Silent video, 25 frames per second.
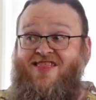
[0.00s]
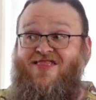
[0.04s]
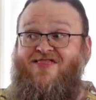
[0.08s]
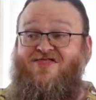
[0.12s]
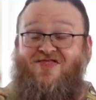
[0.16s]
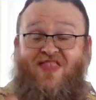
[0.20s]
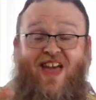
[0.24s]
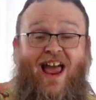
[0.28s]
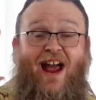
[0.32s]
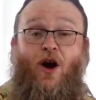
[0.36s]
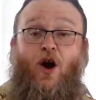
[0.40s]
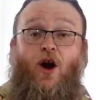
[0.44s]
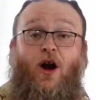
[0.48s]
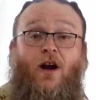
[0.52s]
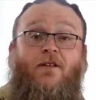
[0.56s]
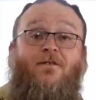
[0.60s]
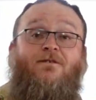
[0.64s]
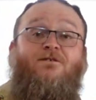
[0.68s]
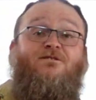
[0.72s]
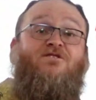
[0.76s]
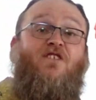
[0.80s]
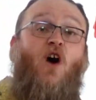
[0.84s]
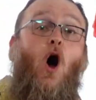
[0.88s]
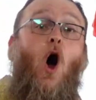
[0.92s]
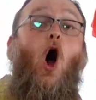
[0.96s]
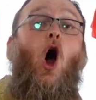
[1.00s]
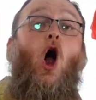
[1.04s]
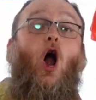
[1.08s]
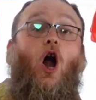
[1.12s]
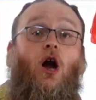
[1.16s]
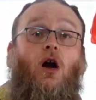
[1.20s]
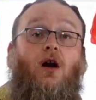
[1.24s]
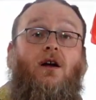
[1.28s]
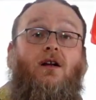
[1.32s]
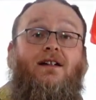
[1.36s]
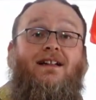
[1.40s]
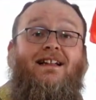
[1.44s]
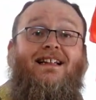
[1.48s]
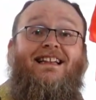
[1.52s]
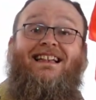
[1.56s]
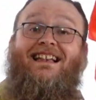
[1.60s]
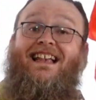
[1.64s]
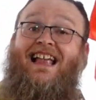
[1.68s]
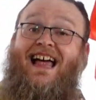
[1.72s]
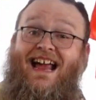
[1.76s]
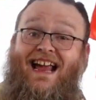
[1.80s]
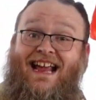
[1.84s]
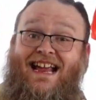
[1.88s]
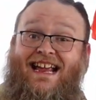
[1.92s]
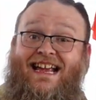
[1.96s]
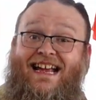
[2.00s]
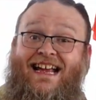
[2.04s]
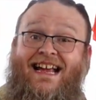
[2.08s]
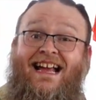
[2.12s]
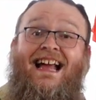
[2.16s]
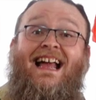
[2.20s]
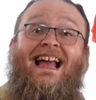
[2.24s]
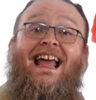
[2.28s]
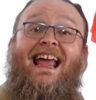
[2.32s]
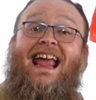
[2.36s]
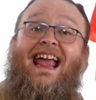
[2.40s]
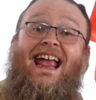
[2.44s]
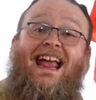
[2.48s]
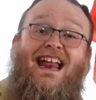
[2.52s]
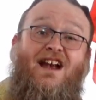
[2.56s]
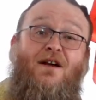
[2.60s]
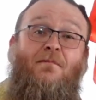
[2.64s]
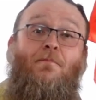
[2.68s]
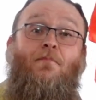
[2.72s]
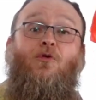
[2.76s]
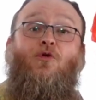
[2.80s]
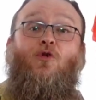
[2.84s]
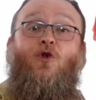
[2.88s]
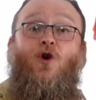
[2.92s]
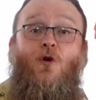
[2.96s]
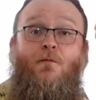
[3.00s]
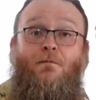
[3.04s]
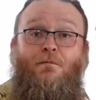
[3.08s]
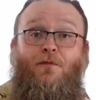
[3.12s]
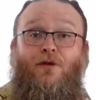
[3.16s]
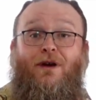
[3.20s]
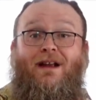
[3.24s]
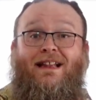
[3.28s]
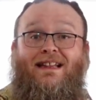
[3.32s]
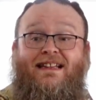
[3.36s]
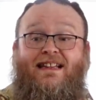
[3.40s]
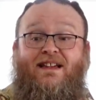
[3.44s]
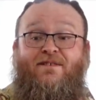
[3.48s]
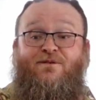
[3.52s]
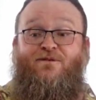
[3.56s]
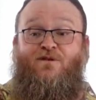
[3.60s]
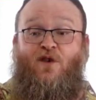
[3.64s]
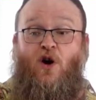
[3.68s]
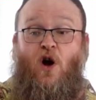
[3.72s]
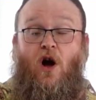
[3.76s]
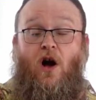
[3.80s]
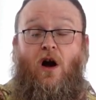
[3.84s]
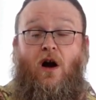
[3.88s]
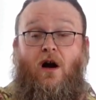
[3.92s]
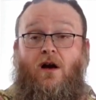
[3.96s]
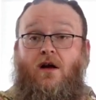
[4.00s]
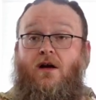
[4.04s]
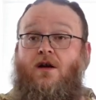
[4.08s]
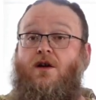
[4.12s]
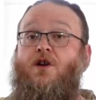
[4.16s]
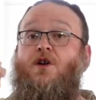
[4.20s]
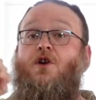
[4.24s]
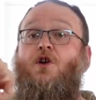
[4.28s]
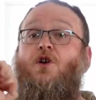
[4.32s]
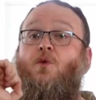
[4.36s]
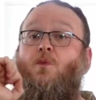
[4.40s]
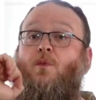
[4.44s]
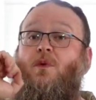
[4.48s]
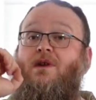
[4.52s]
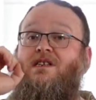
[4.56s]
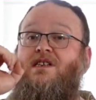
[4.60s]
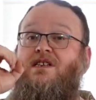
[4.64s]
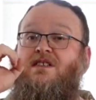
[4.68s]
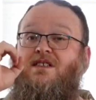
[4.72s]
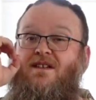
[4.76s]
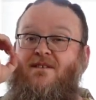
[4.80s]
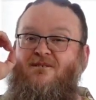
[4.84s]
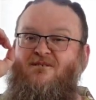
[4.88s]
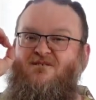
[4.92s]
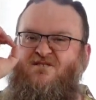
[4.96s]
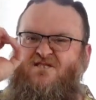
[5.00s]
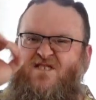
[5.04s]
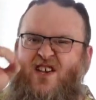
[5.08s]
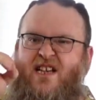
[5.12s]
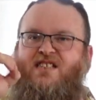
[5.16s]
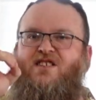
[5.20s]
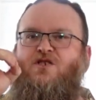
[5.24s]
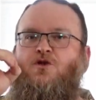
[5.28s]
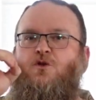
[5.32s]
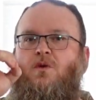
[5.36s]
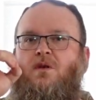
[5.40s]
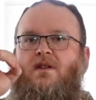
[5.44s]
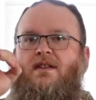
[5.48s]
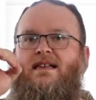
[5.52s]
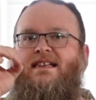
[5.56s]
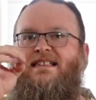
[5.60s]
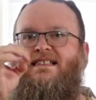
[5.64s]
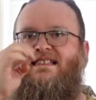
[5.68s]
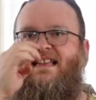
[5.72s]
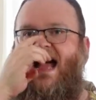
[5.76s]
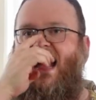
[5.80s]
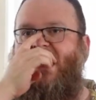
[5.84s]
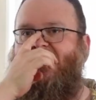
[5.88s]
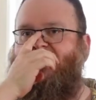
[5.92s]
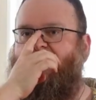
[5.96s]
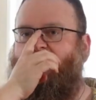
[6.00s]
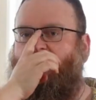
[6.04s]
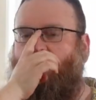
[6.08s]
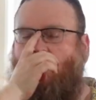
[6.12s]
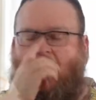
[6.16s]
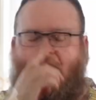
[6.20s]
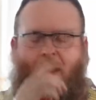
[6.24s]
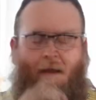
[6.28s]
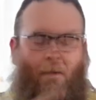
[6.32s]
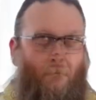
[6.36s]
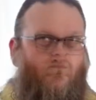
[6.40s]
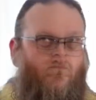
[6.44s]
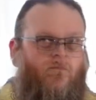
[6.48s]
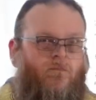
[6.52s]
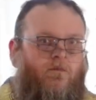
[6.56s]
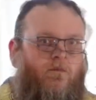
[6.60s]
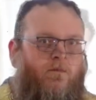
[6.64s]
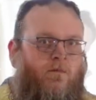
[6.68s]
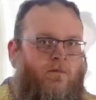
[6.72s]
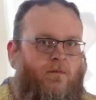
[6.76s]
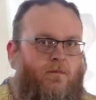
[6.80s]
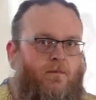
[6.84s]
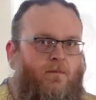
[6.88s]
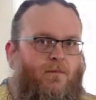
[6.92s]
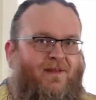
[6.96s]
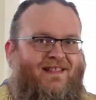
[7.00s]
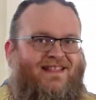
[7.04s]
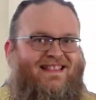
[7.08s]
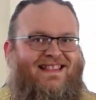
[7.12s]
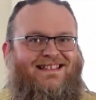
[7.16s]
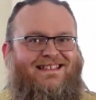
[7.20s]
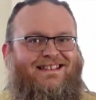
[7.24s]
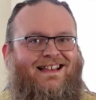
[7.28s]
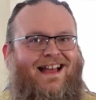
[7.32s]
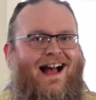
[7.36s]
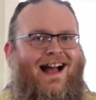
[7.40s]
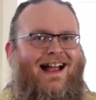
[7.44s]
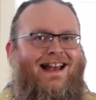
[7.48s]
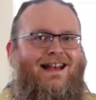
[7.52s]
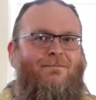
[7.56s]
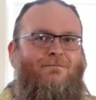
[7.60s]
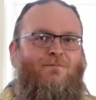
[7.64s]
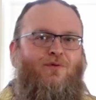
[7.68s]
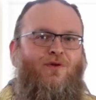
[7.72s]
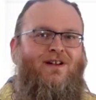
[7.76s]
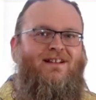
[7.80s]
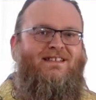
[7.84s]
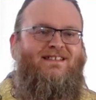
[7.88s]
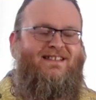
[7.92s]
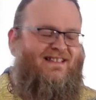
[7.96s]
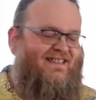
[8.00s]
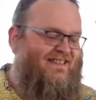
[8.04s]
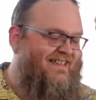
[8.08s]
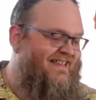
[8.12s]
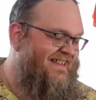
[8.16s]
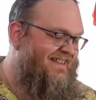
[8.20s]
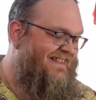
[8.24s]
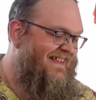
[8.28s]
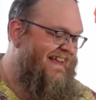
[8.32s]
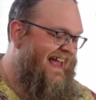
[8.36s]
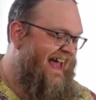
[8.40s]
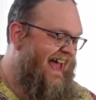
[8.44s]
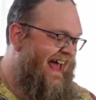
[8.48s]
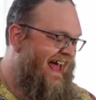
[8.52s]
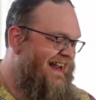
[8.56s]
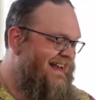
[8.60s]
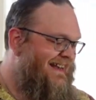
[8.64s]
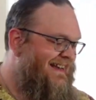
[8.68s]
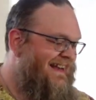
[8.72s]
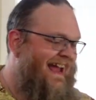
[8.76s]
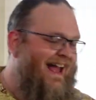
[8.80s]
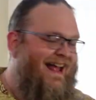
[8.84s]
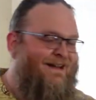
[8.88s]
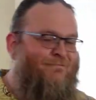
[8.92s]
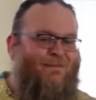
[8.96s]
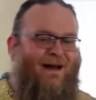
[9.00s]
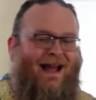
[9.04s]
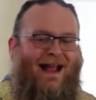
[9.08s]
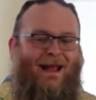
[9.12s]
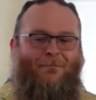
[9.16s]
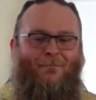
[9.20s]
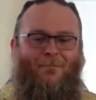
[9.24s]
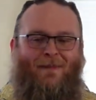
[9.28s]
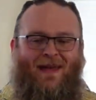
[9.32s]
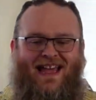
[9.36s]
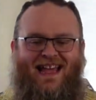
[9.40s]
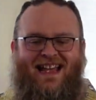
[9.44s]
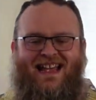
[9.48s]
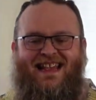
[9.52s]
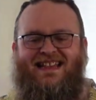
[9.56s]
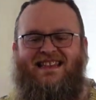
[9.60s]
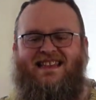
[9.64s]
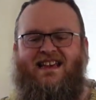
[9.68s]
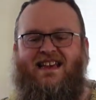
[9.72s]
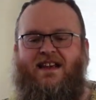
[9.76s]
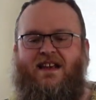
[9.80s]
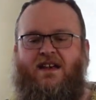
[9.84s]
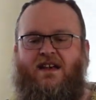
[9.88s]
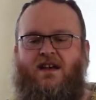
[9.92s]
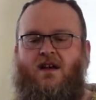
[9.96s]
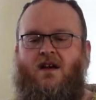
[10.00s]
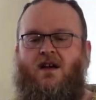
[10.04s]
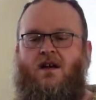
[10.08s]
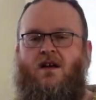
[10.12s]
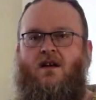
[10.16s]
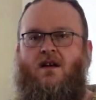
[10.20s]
they arc far, like inappropriately far, which is viscerally satisfying. But this kind of brings us to the end and my opinion